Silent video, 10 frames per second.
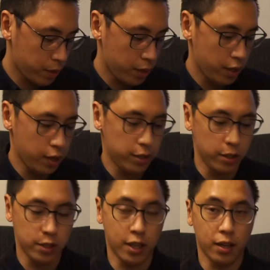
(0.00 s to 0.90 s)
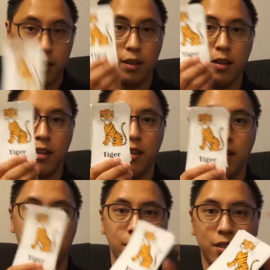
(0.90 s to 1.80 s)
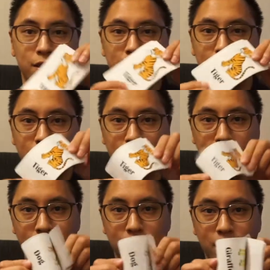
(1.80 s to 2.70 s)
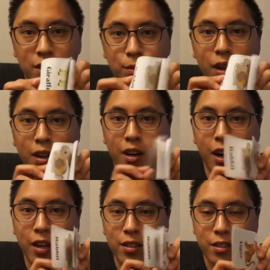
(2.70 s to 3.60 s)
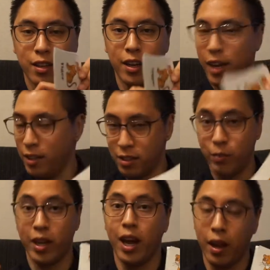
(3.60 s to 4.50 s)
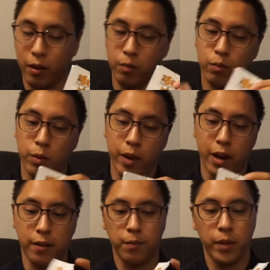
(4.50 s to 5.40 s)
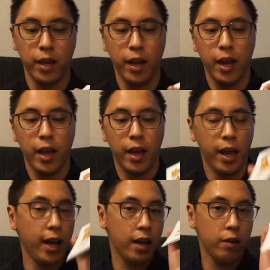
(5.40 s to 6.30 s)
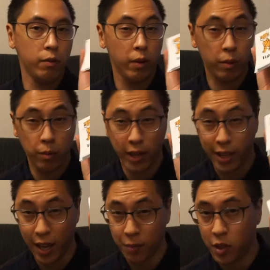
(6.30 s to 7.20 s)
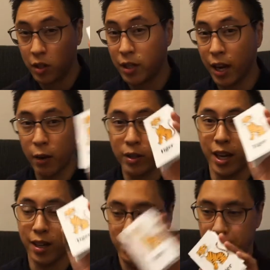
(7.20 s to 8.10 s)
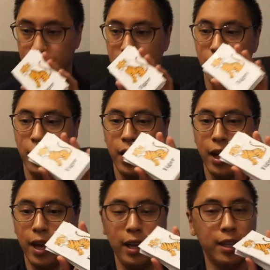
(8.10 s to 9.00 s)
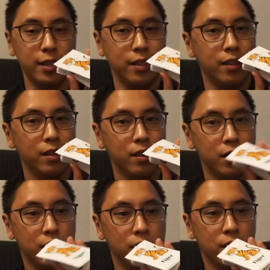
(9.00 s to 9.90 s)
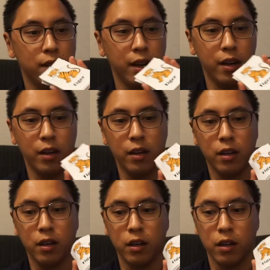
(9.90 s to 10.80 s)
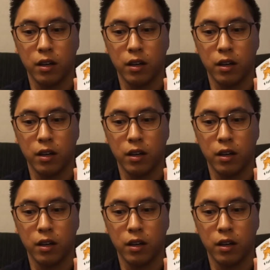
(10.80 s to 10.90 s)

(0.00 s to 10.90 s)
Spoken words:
is using these smaller cards, again something I prepared, and we would play a game called Karuta. And there's